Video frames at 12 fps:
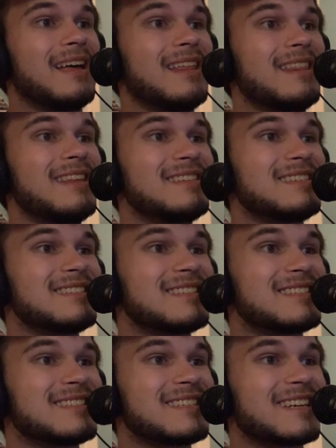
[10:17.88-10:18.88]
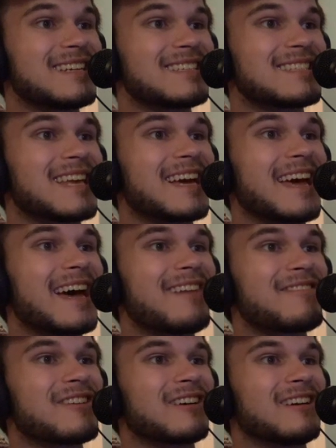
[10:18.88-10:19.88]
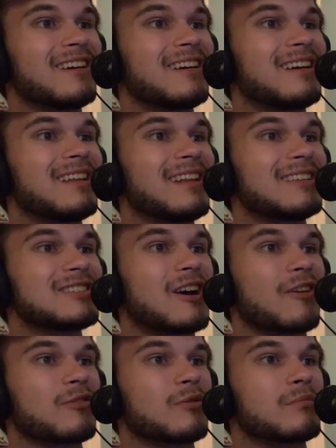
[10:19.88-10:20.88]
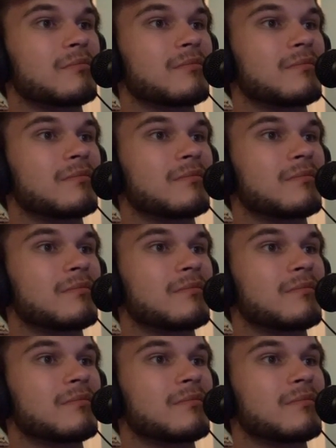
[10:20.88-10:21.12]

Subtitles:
This is the sickest thing ever. Let's talk to him.